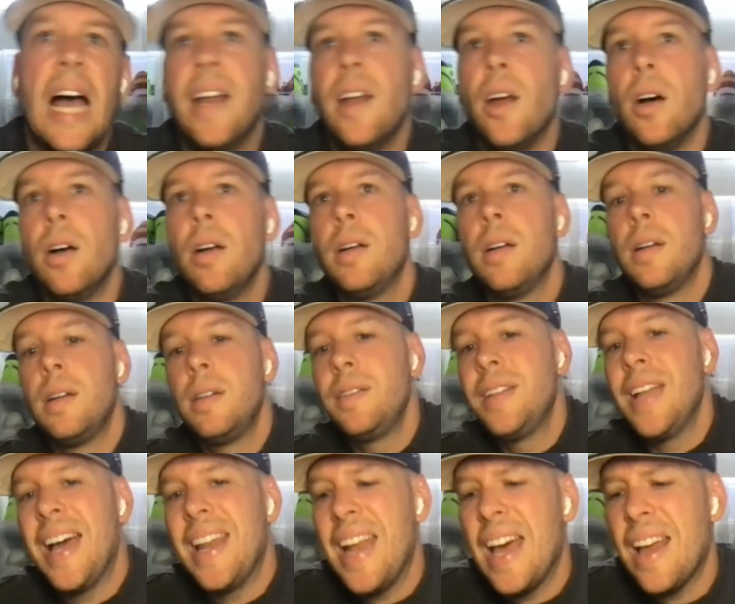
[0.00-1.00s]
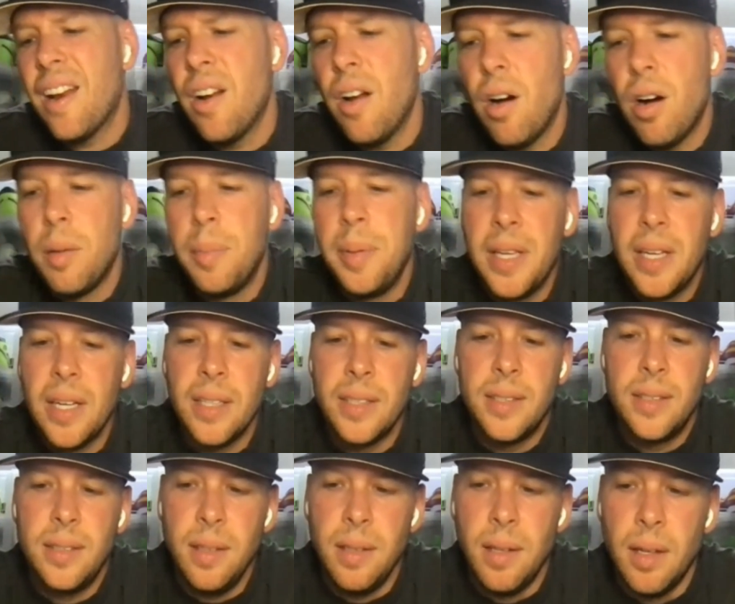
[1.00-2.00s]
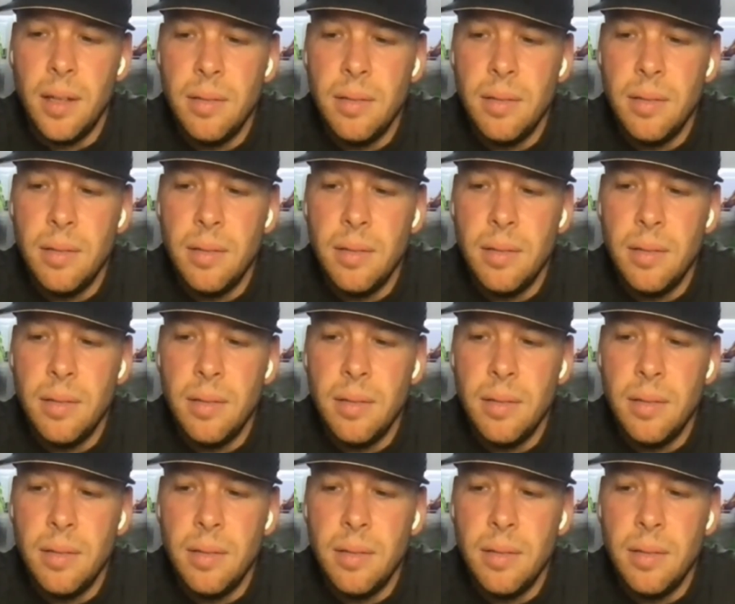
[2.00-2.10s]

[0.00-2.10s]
No, I know. No, not at all. Because,